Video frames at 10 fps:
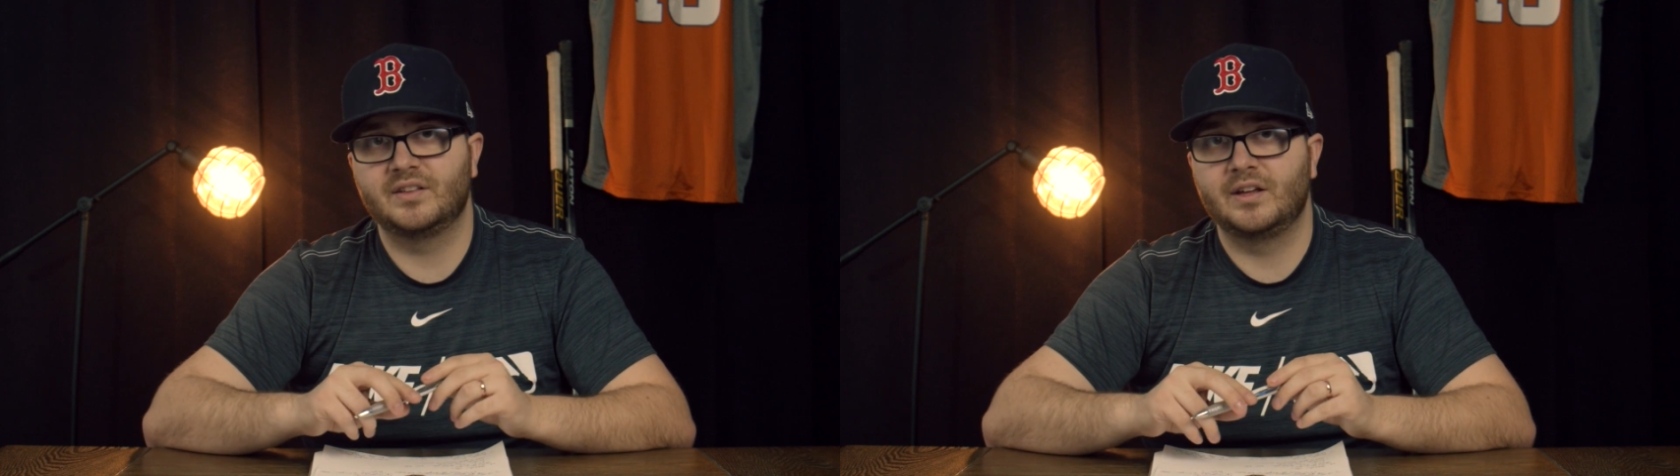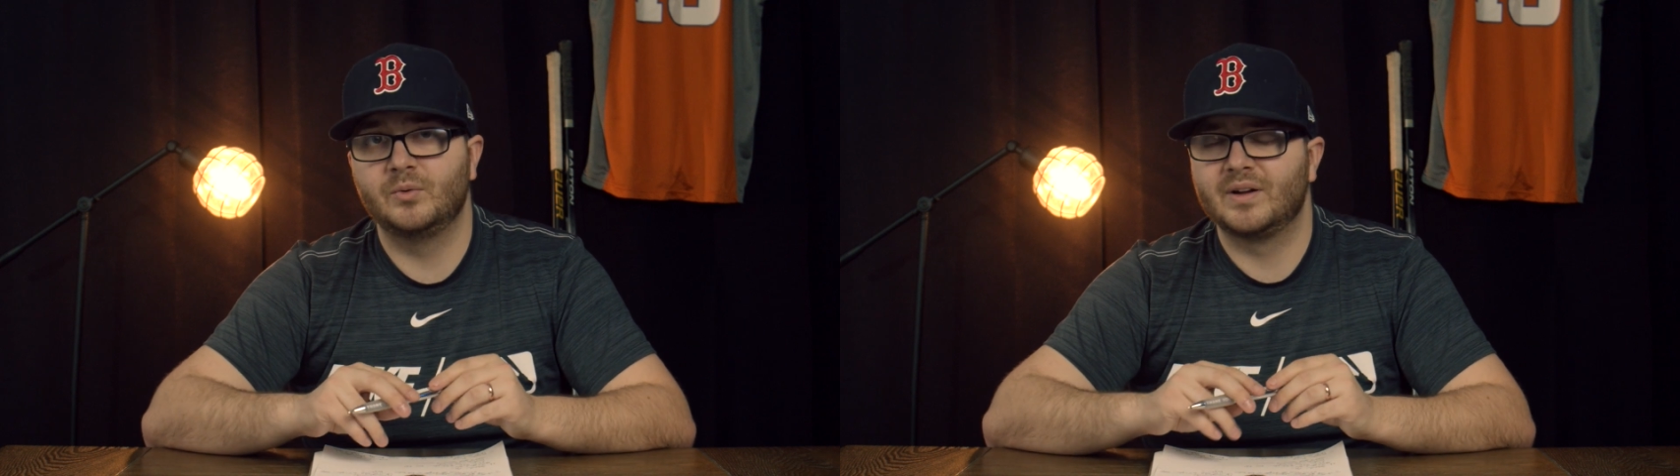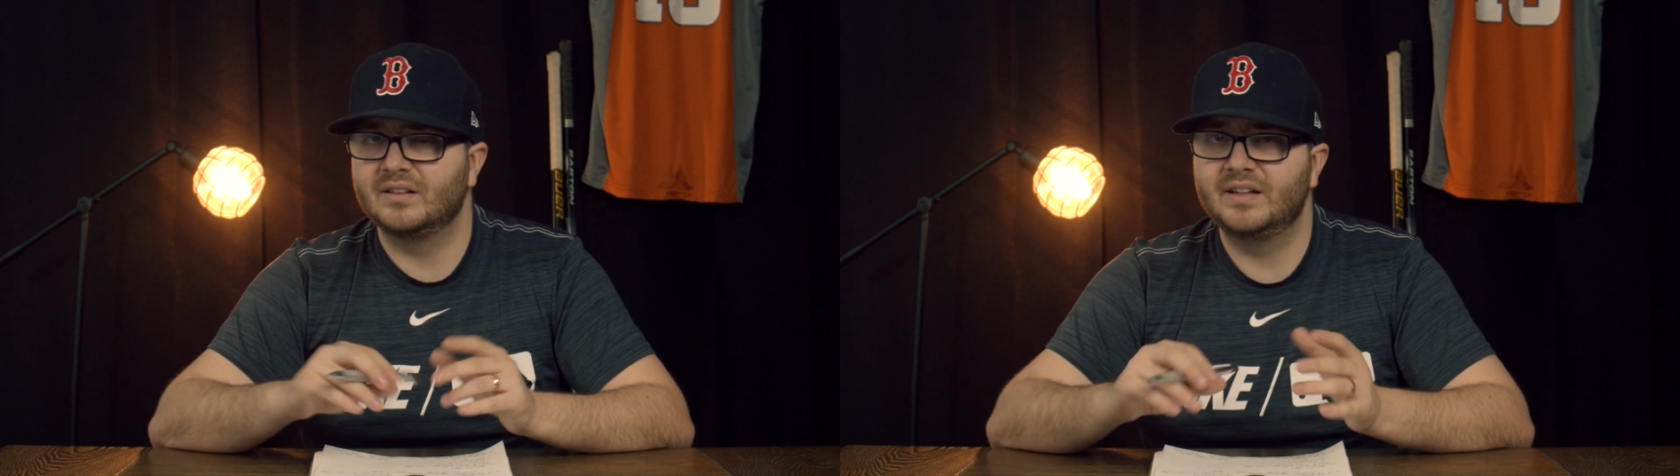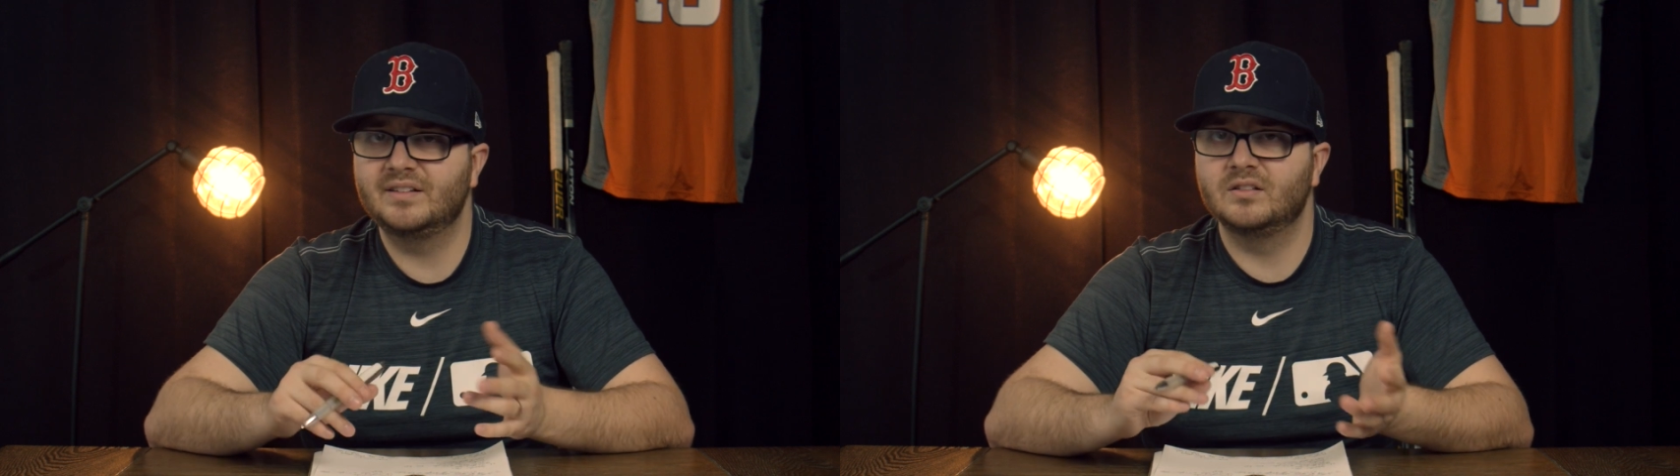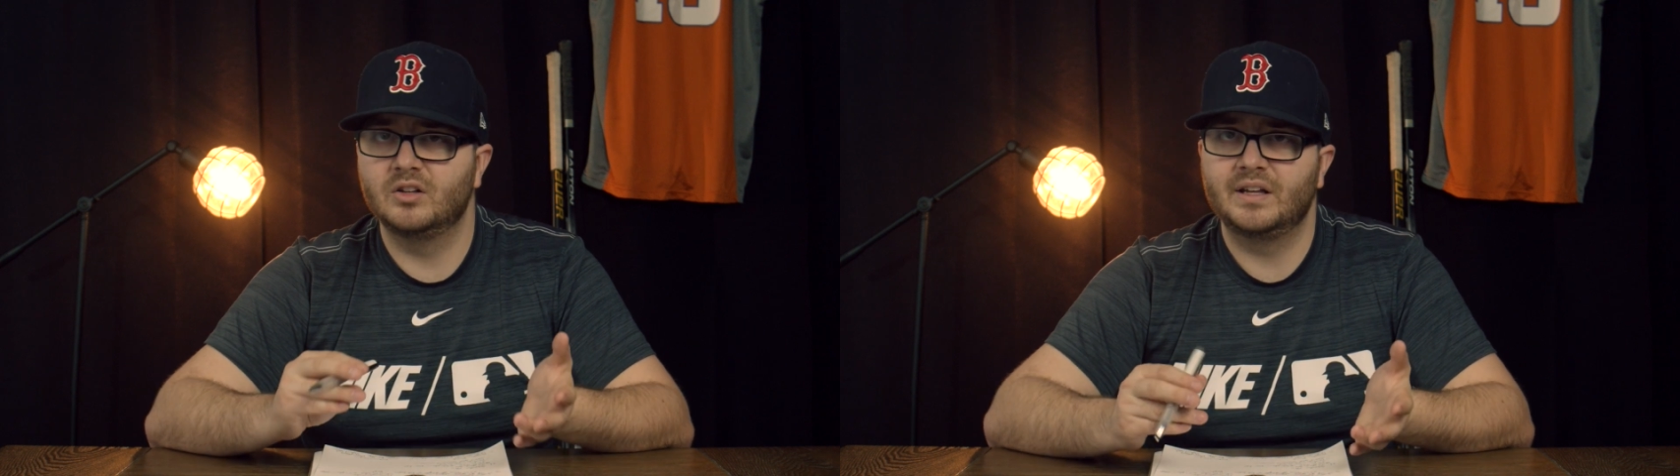that you at
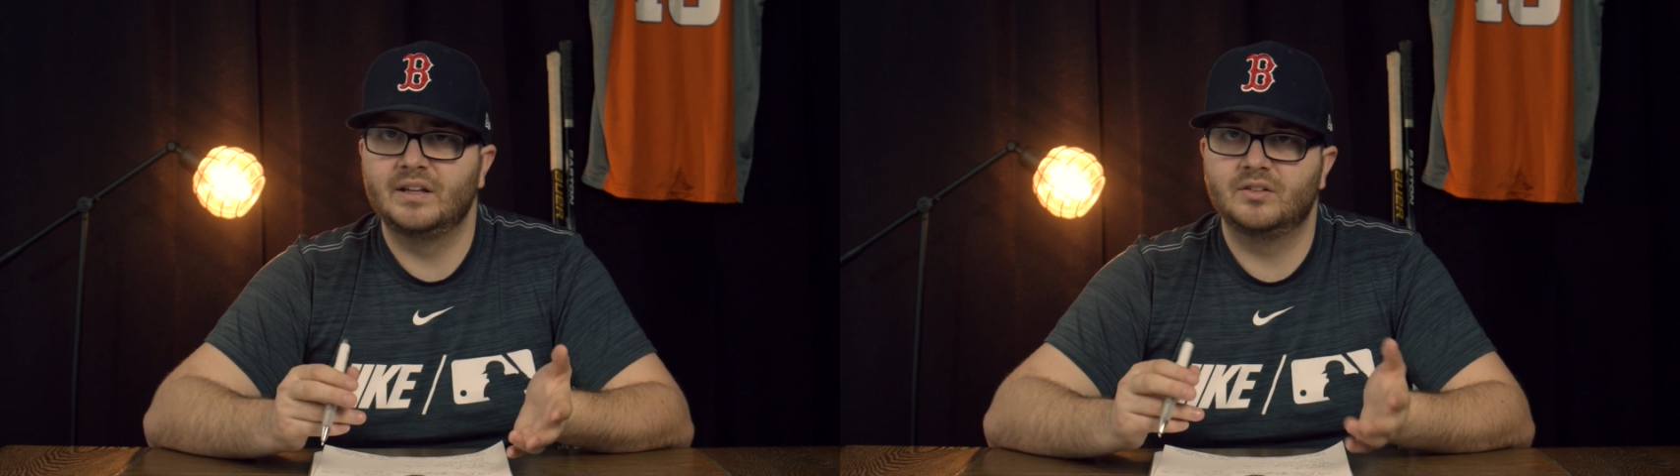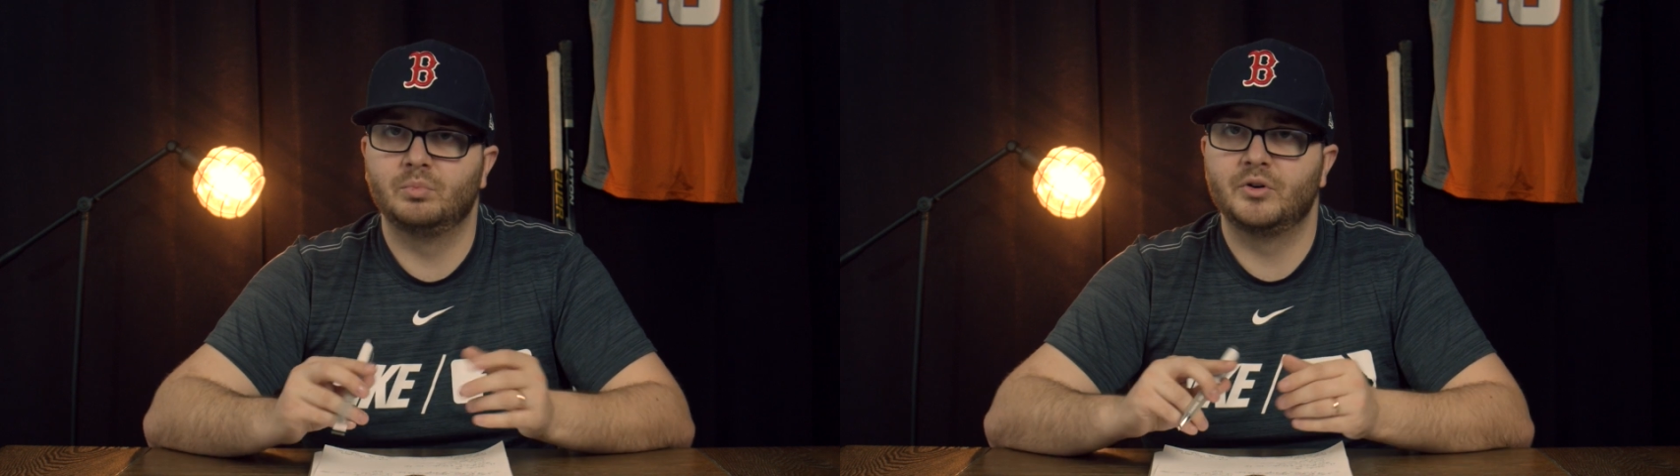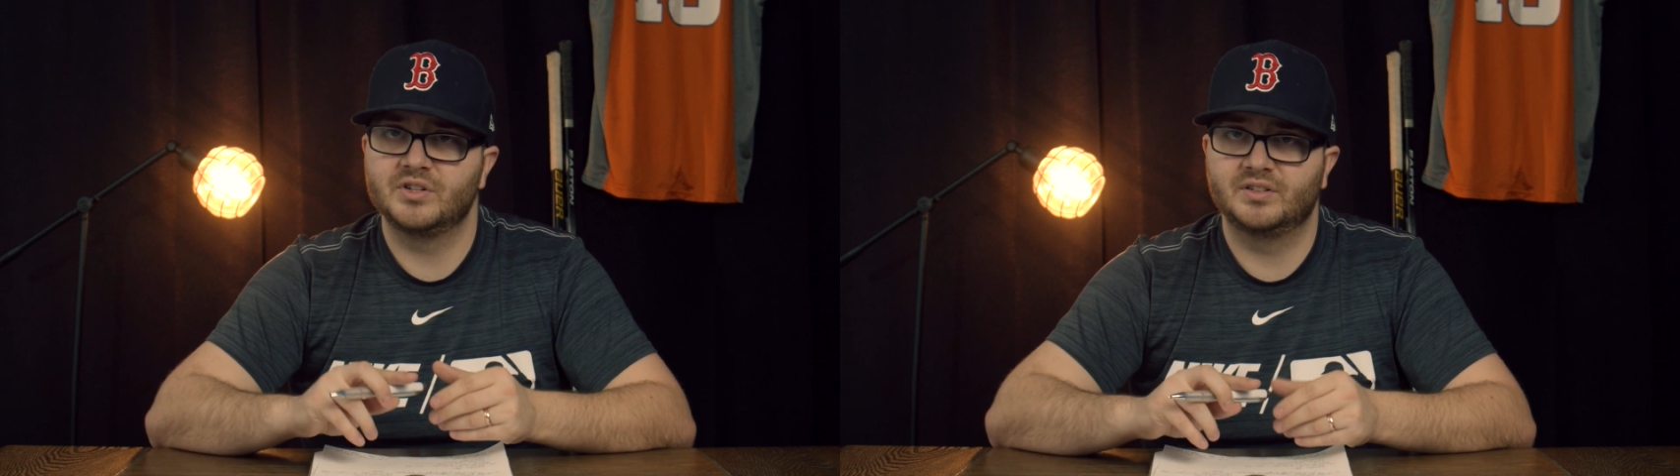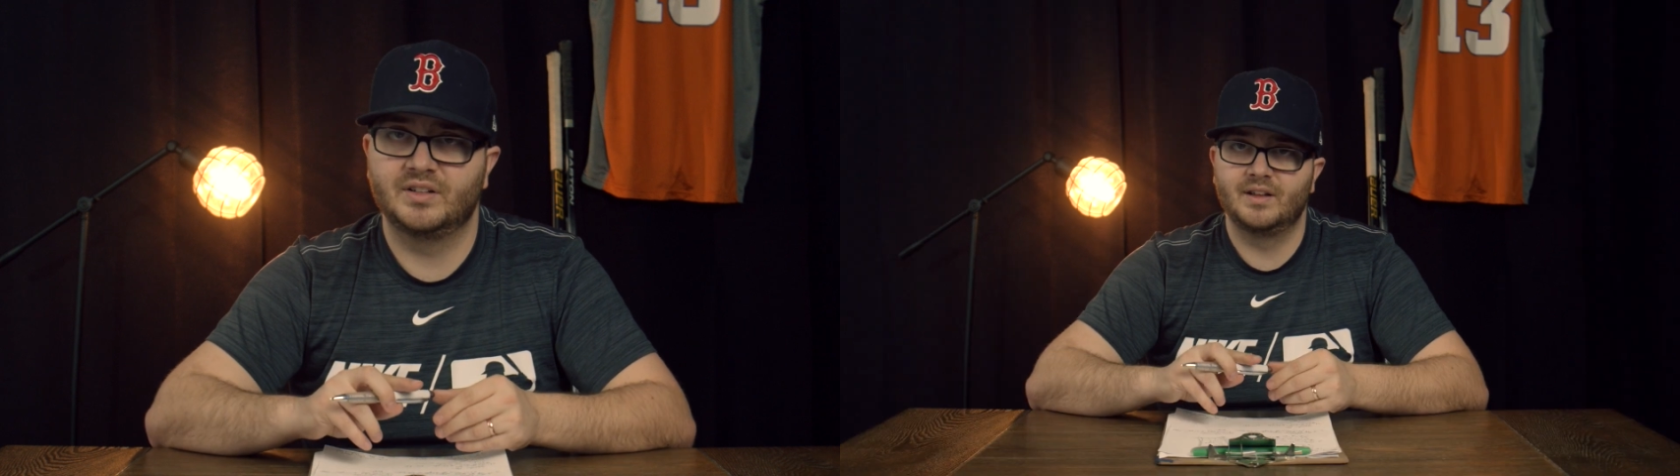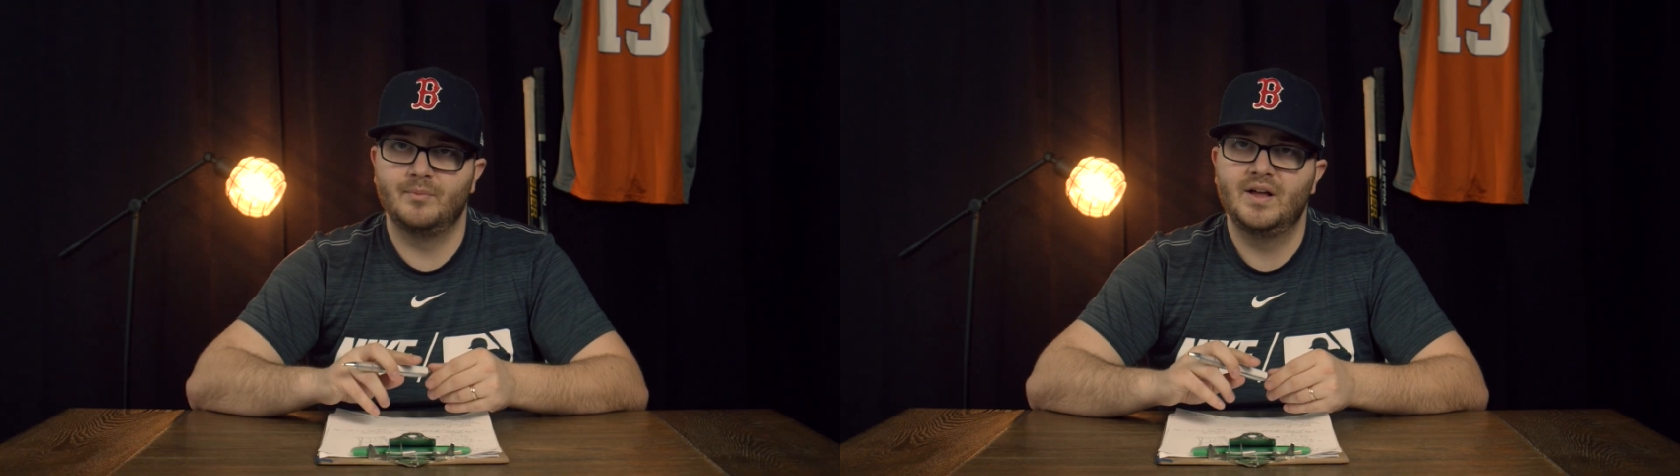least look into
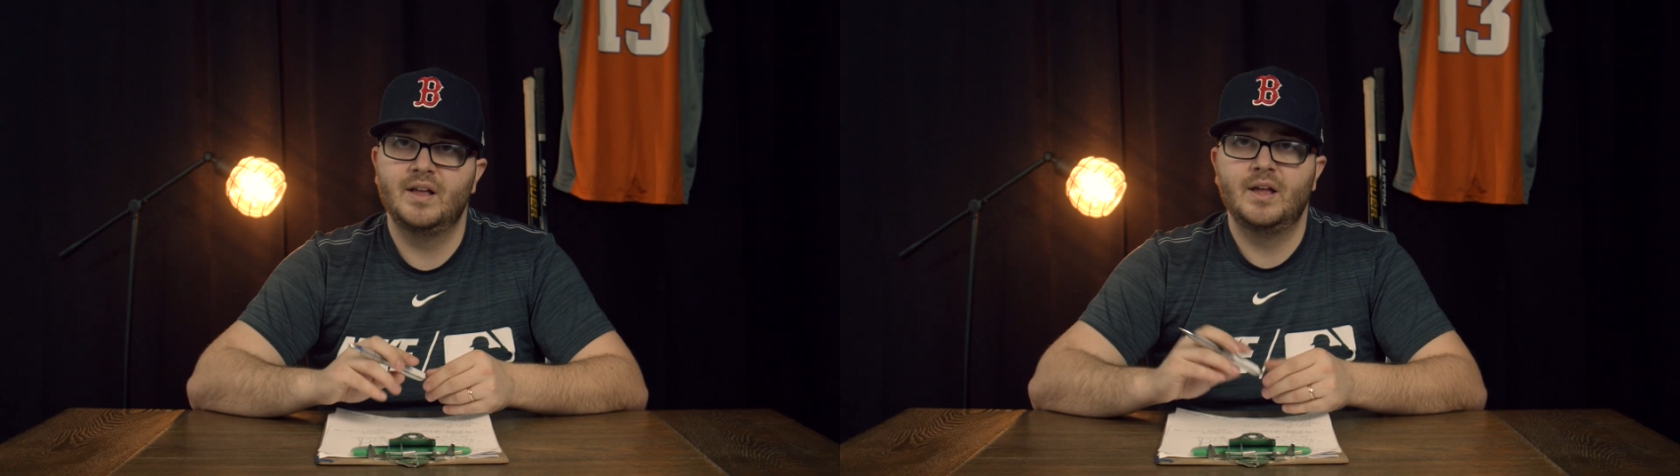purchasing them.